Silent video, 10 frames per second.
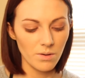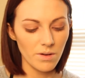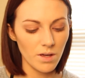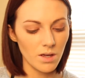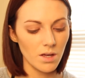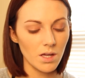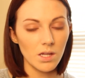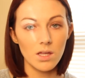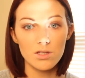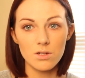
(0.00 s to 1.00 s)
Okay, and
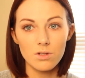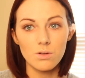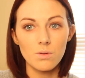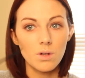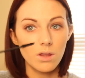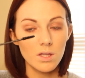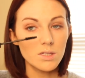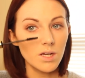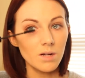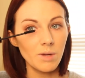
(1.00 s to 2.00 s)
I like to do this
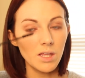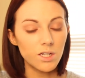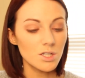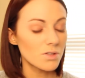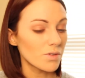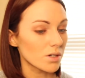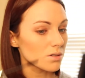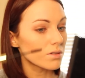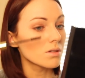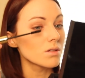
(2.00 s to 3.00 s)
side of my lashes first.